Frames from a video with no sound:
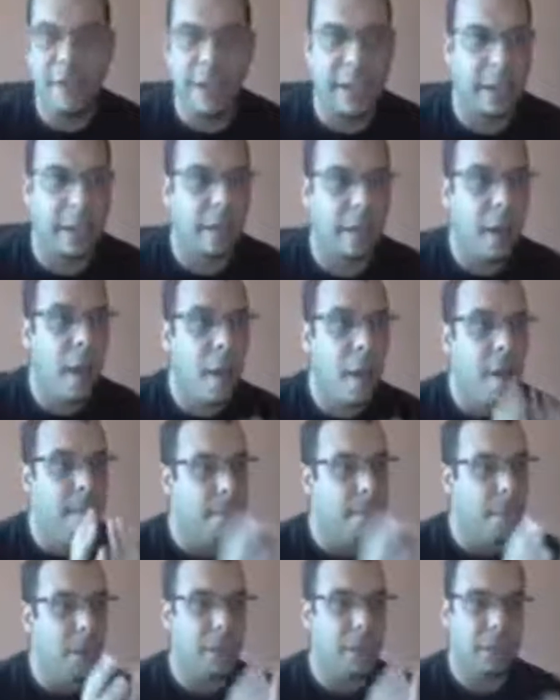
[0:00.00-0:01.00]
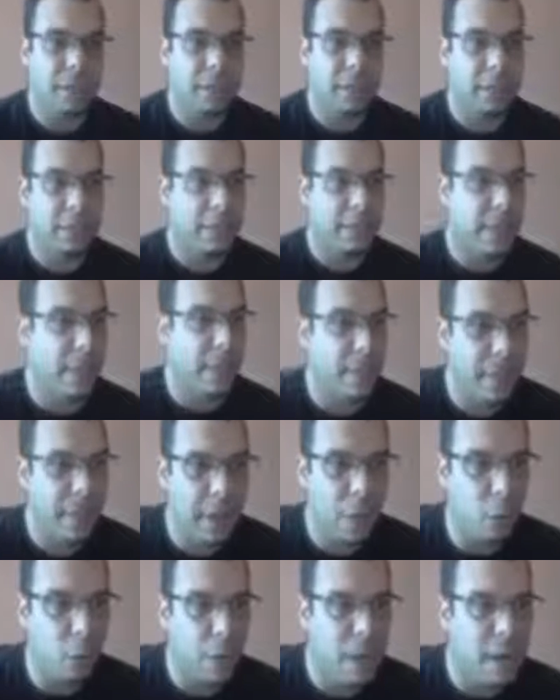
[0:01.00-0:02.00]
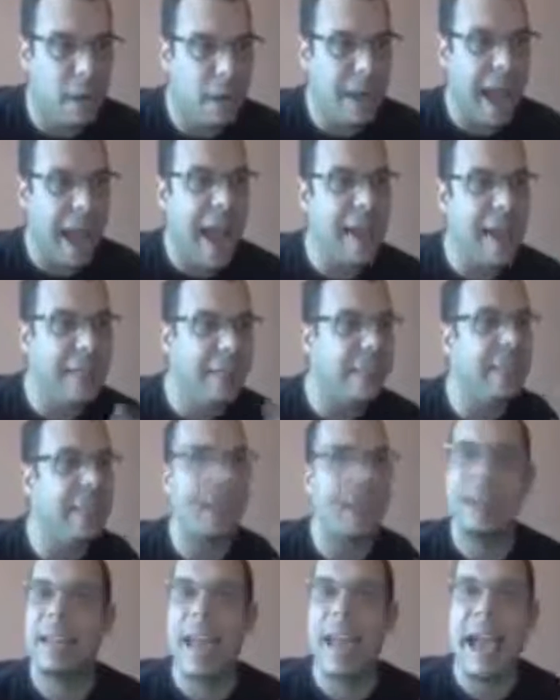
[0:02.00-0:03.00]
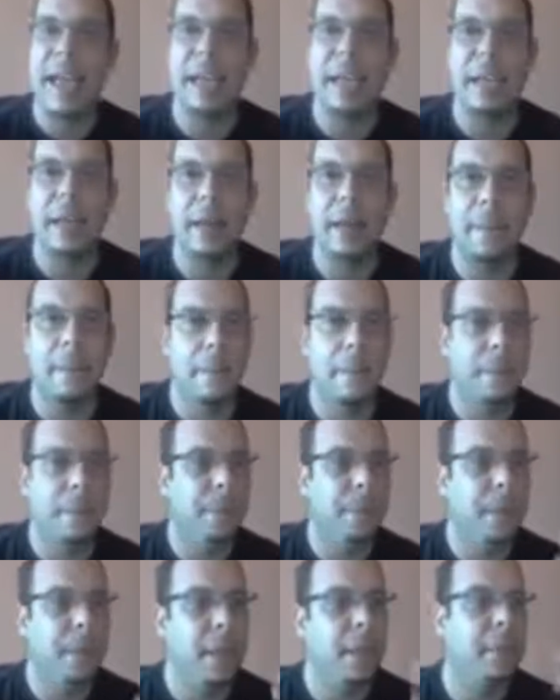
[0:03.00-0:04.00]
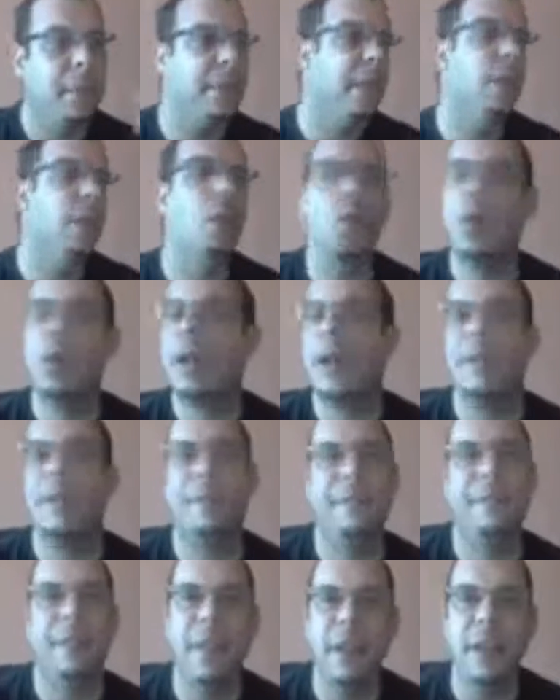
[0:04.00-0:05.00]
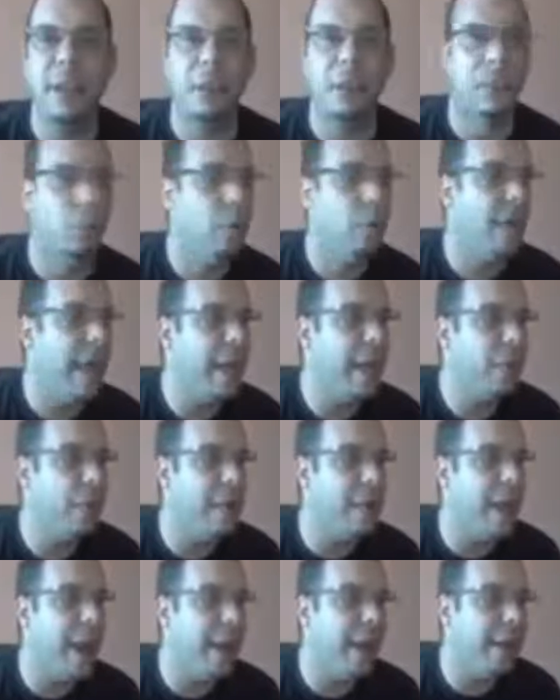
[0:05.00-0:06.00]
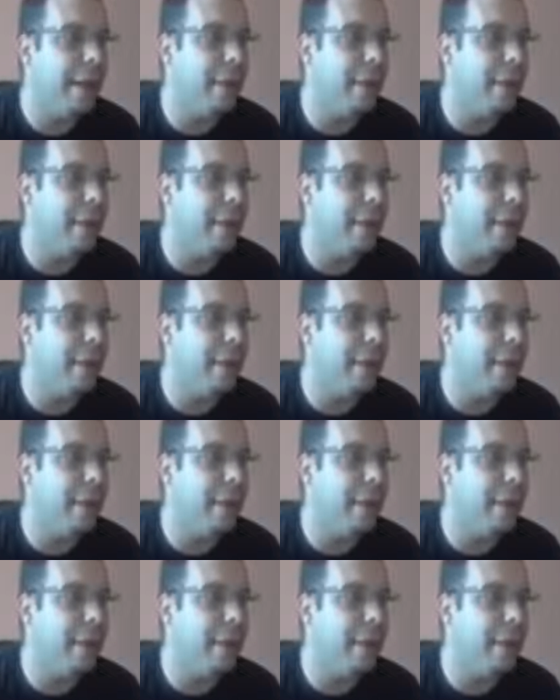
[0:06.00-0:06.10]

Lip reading: loving it. But keeping it real, I didn't like the look and feel. When I